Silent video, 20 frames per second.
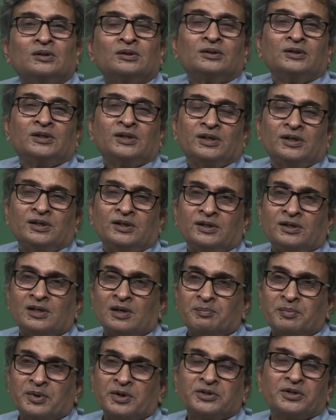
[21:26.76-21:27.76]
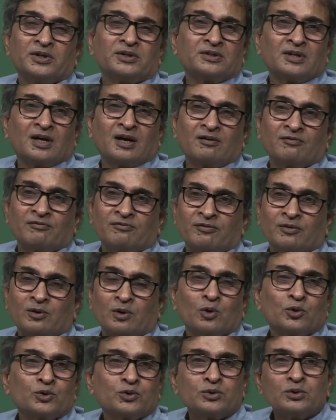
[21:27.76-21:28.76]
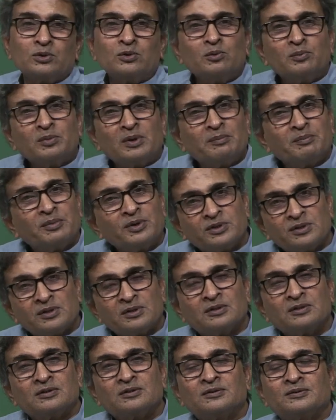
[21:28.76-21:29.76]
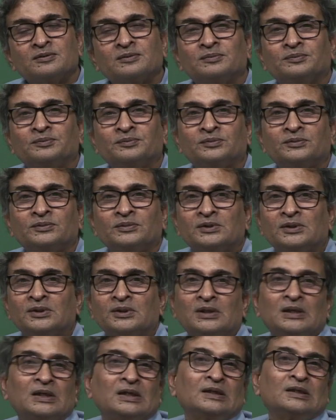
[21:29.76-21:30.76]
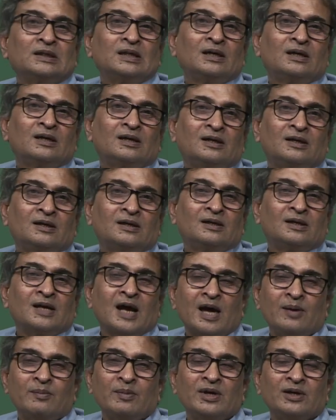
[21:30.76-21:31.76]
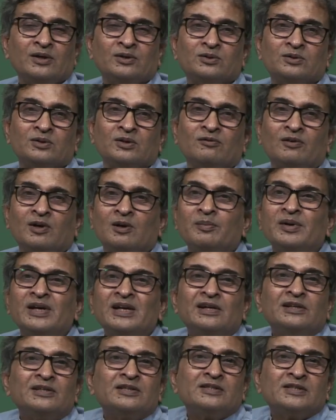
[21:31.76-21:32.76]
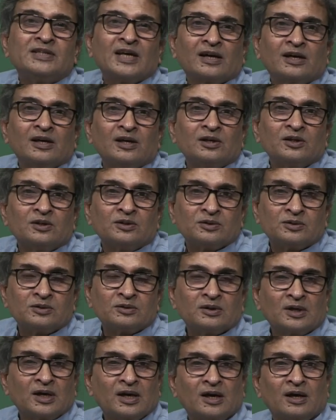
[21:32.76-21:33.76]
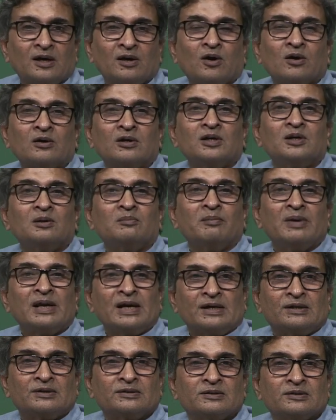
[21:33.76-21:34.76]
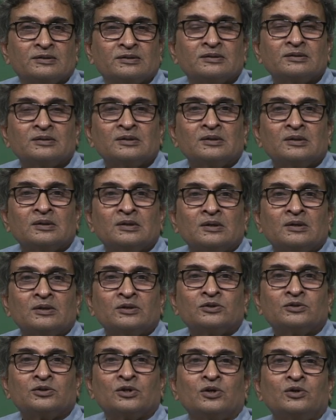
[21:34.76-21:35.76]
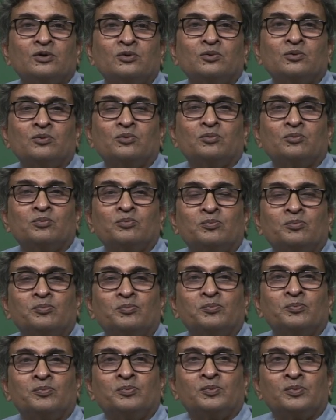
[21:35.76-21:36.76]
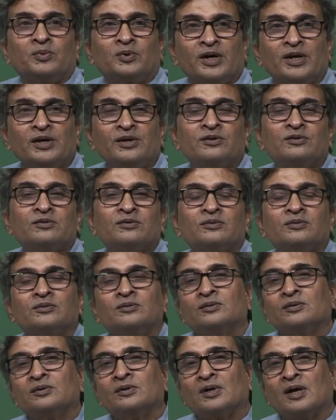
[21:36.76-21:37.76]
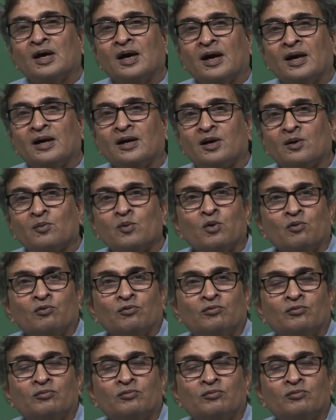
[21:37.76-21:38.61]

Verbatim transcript: the temperatures are close to room temperatures, the timings will be in seconds and not in minutes. So, you treat and remove